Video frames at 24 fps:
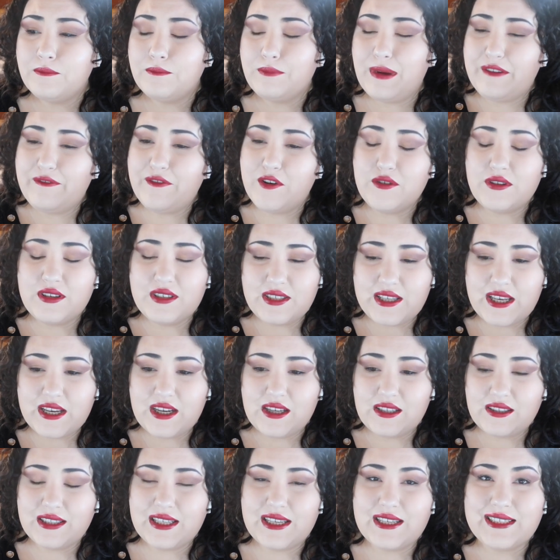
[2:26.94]
by focusing
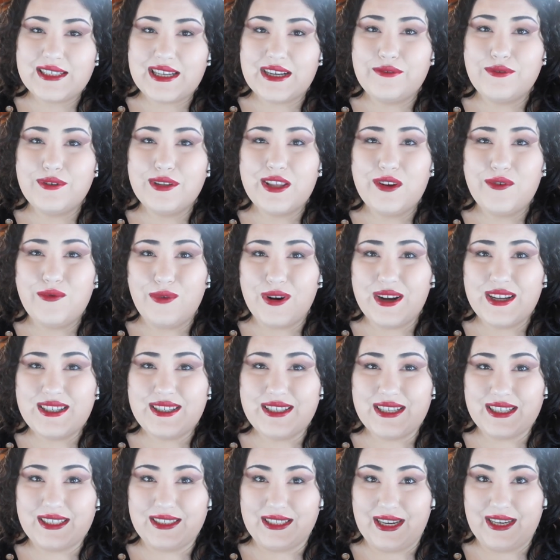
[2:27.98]
on this, I really was
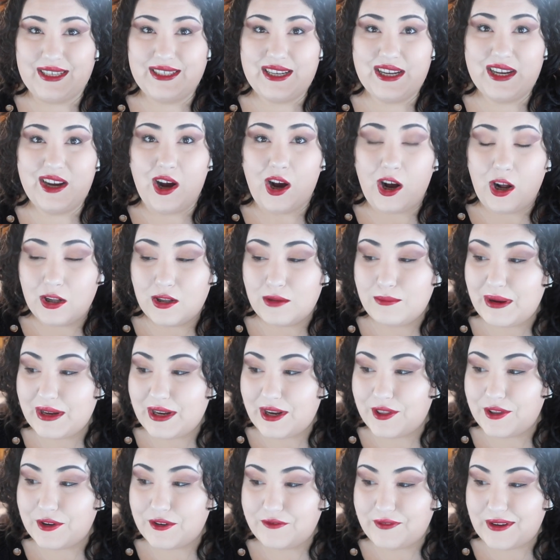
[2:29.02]
neglecting all of my
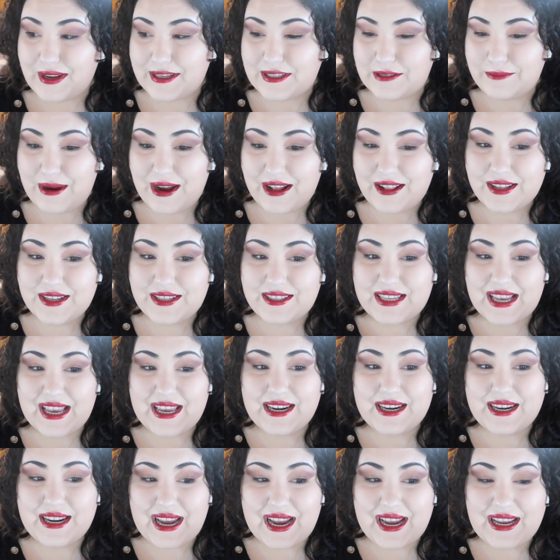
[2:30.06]
other face palettes,
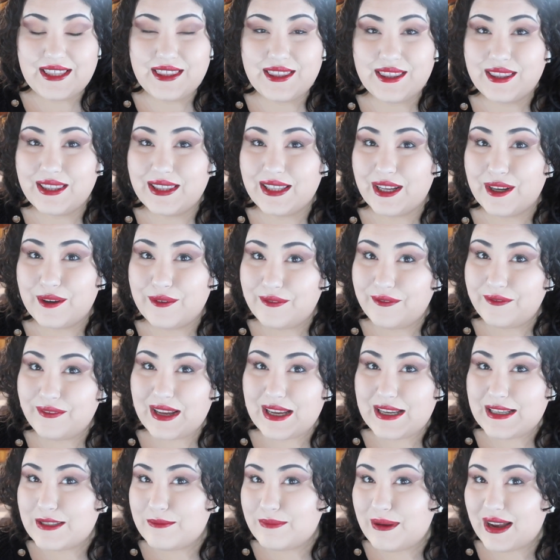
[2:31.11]
and I love
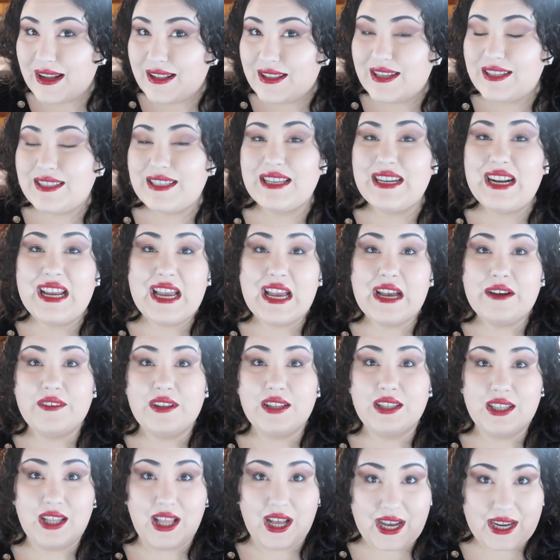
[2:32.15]
face palettes, and I have
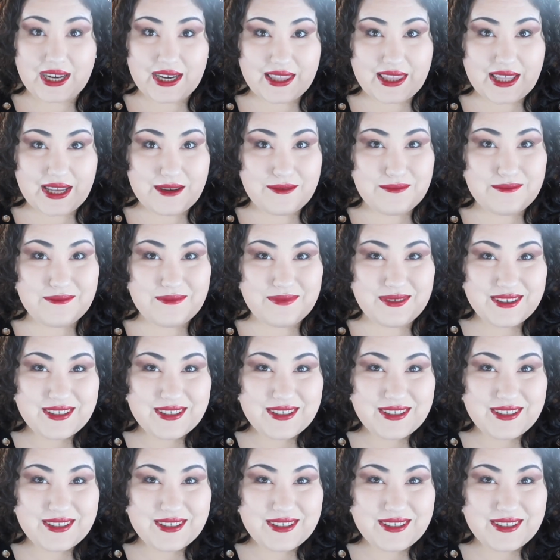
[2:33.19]
a lot of them.